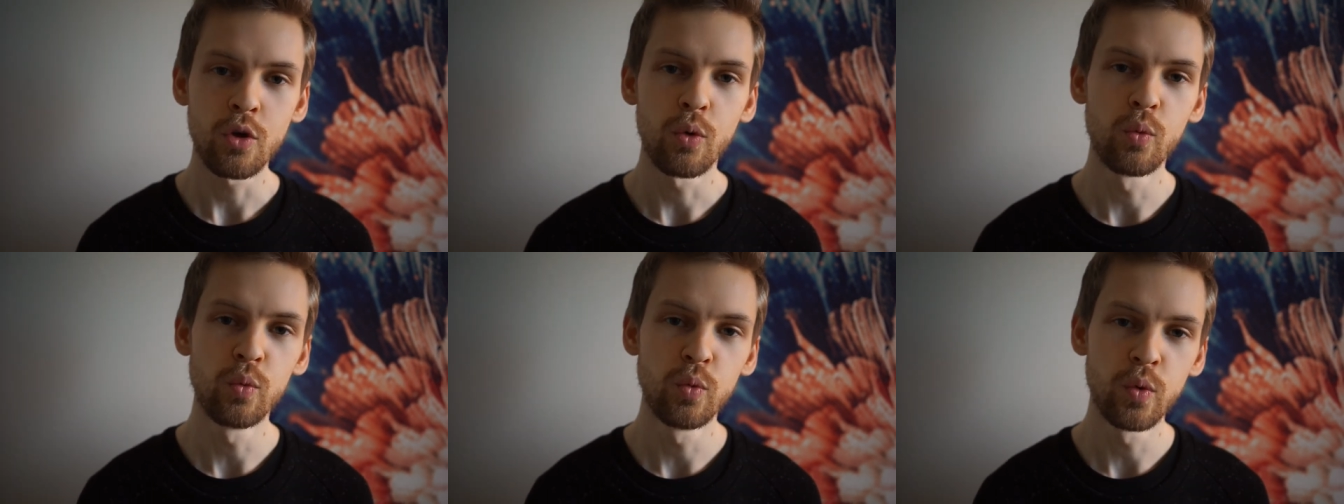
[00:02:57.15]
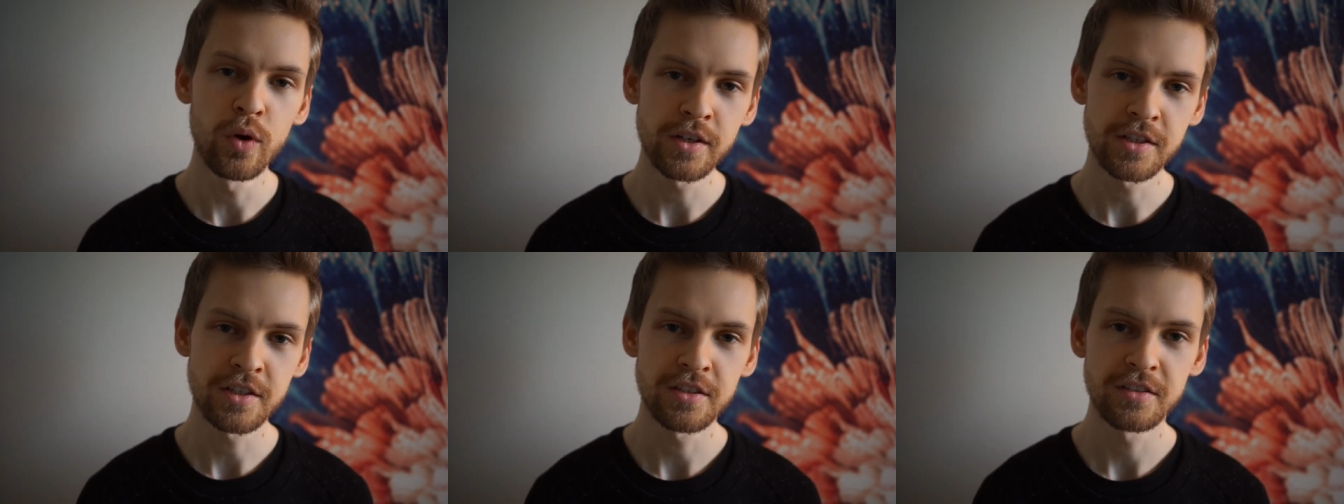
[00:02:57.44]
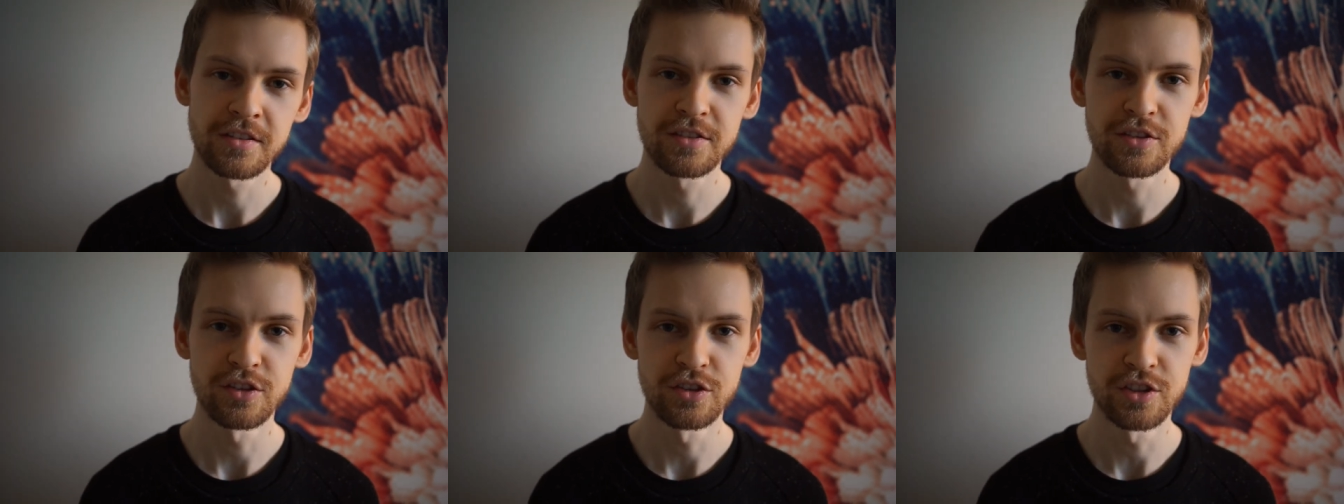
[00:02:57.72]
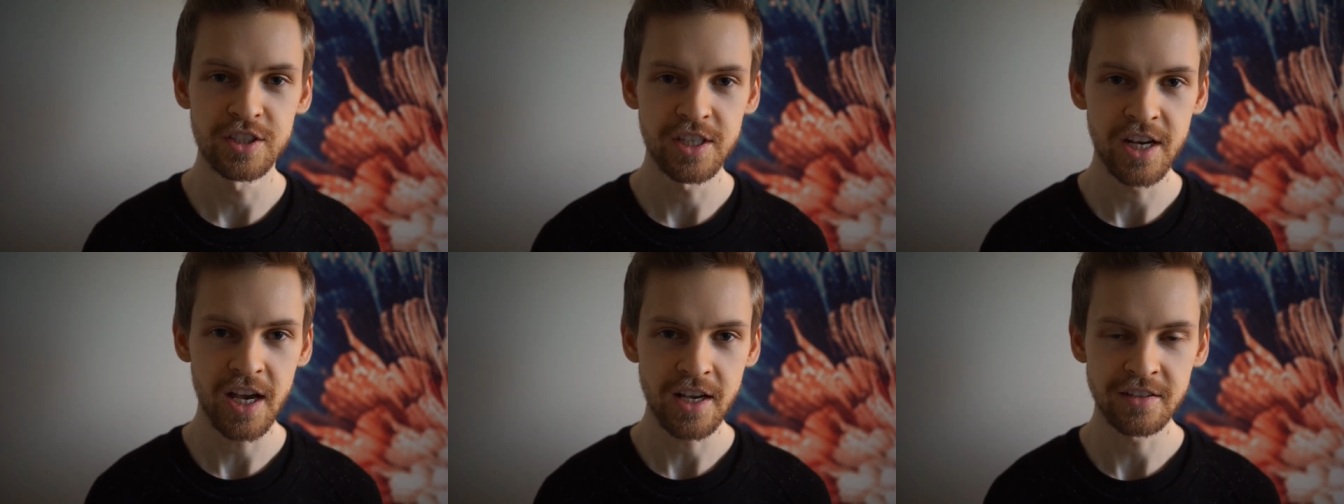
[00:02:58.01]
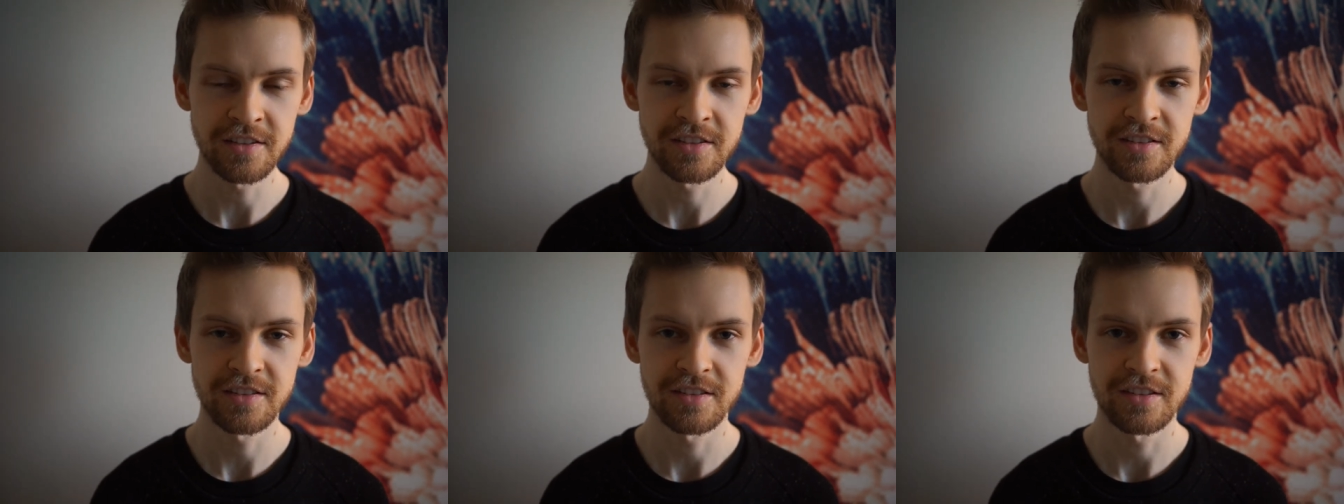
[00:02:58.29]
which
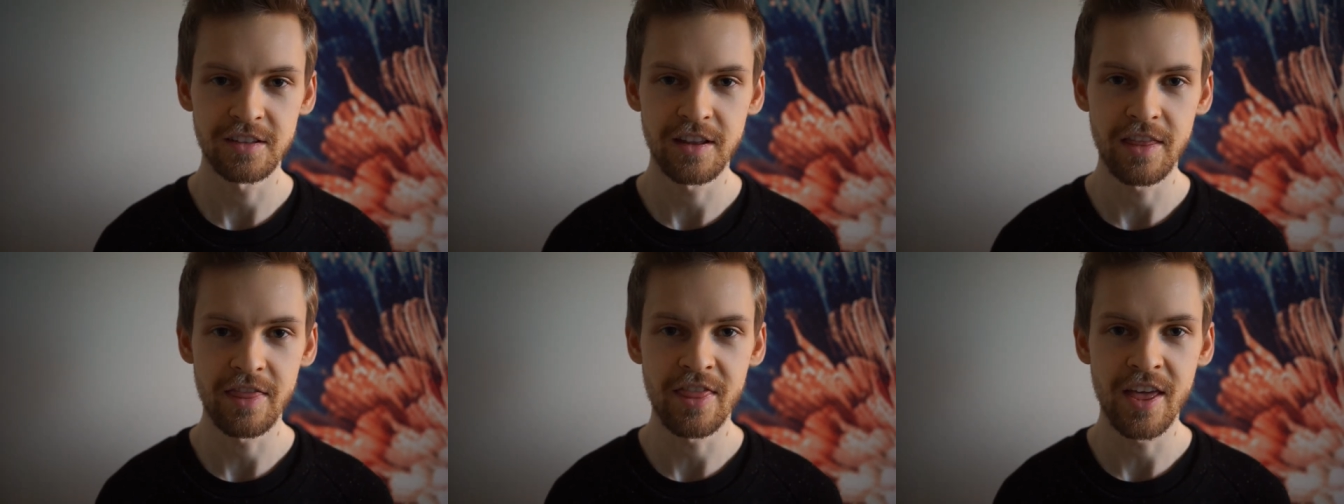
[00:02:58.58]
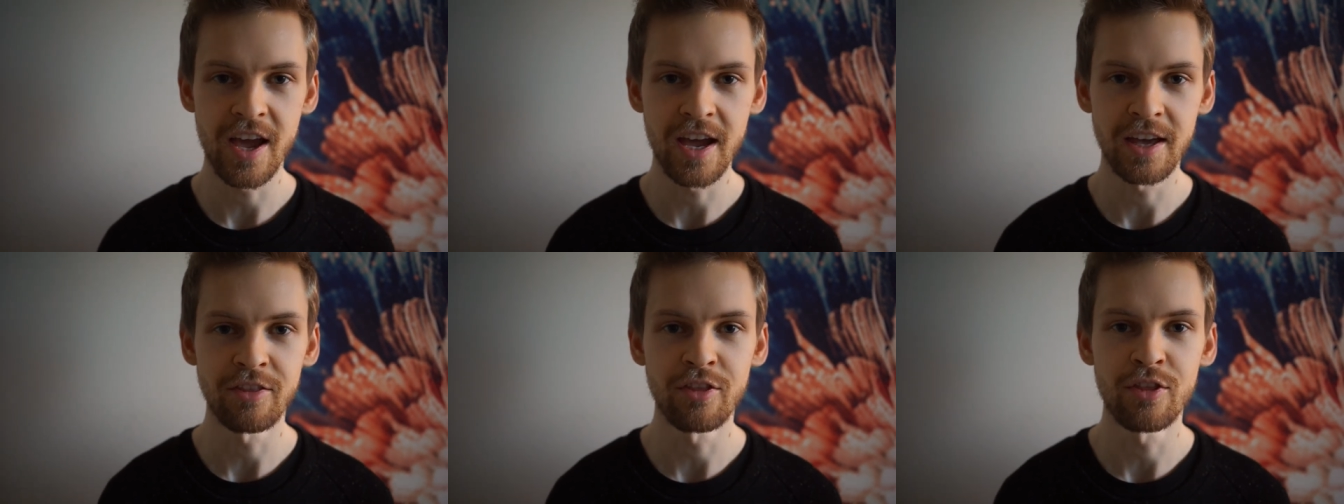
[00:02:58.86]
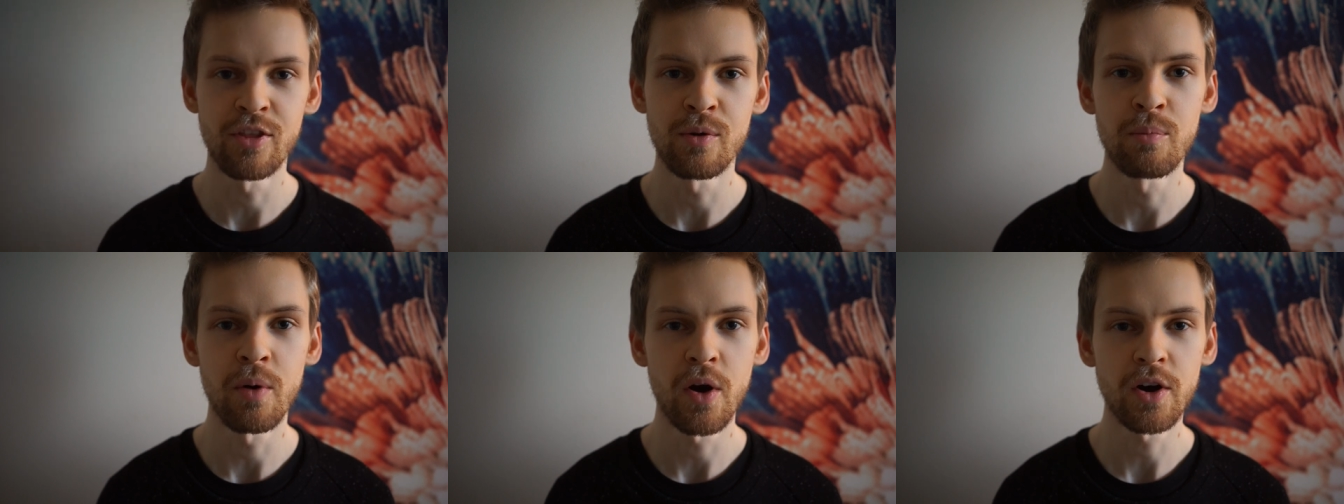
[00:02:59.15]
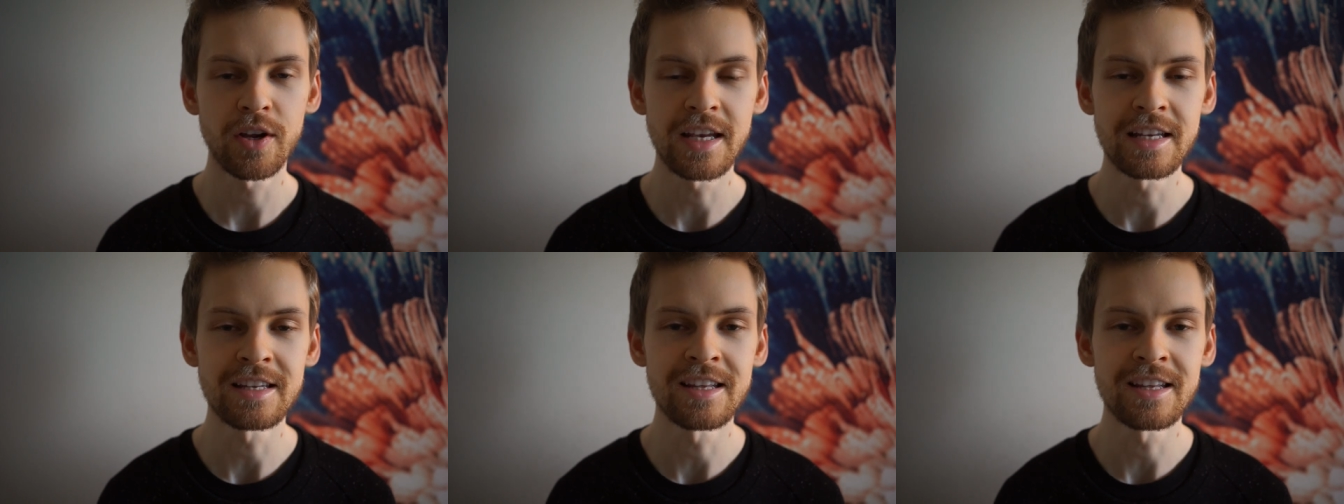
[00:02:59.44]
suggests that the body